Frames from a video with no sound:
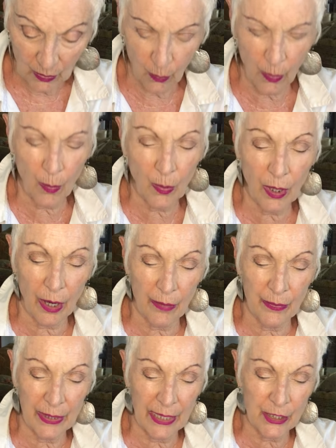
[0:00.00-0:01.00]
What will our
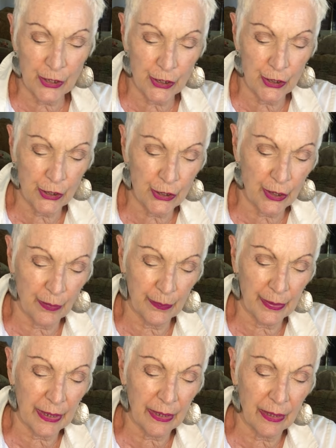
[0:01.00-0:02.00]
relationship
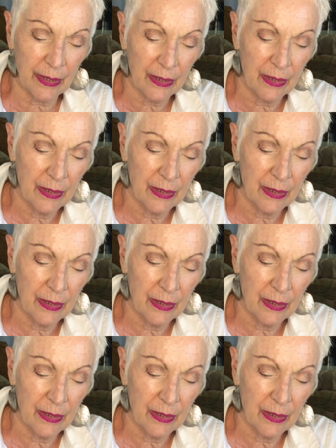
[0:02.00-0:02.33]
be